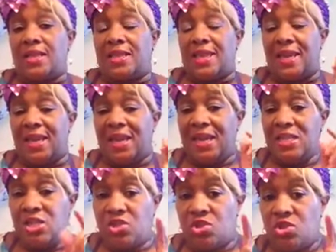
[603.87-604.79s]
The
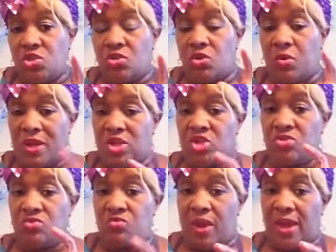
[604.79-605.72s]
answer to your
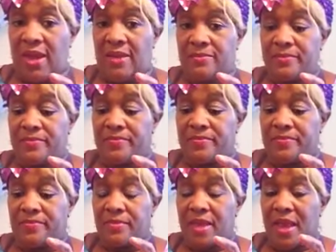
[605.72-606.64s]
question, Ray,
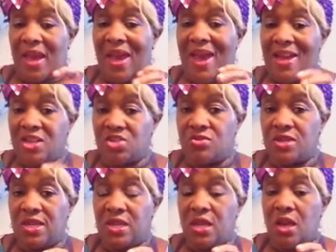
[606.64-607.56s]

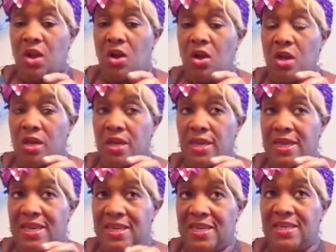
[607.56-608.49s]
actually
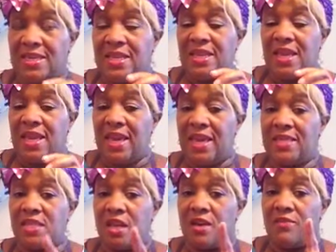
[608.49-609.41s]
is in the
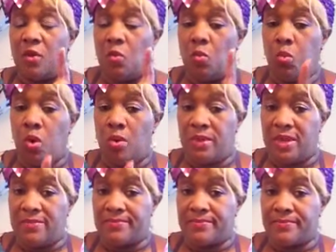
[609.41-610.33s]
hands of a
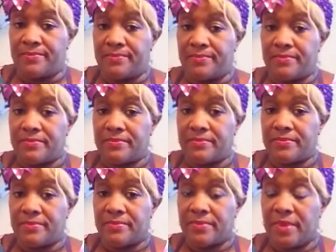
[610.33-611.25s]
woman.
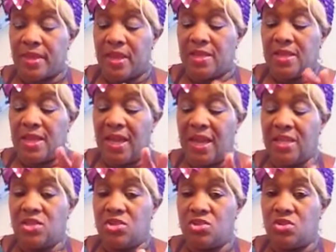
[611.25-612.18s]
The
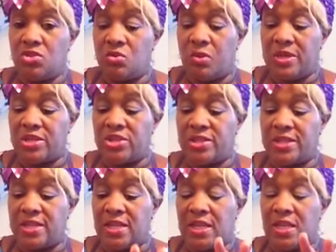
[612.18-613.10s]
answer to your
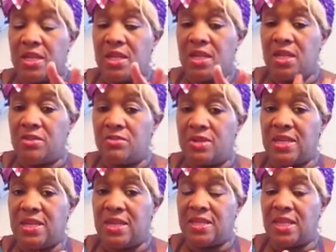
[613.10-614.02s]
question
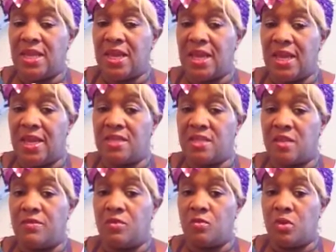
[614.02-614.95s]
literally is in the hands
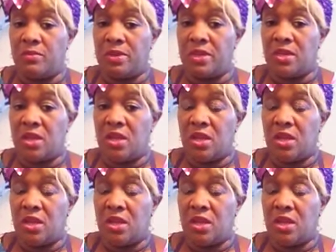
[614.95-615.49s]
of a woman.